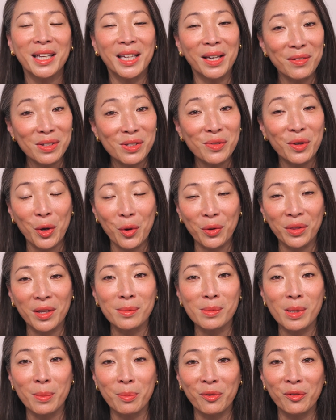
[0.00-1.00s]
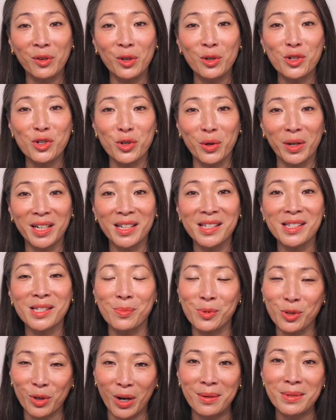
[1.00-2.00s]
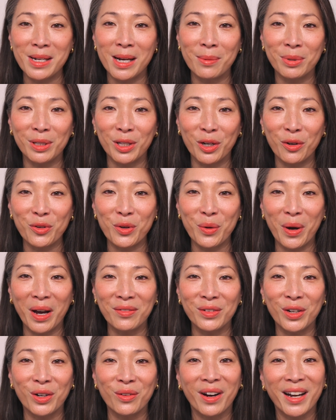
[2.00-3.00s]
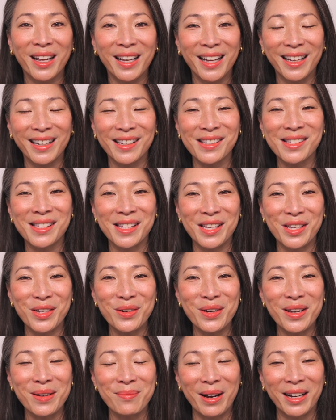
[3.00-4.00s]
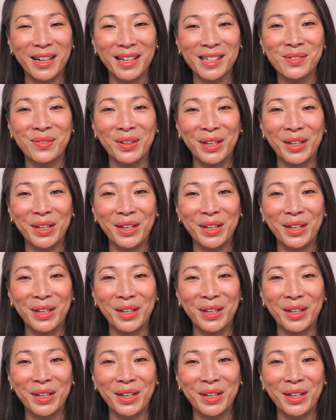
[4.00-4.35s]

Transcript: Give this video a thumbs up if you enjoyed it. Subscribe down below if you haven't already, and I'll see you in my next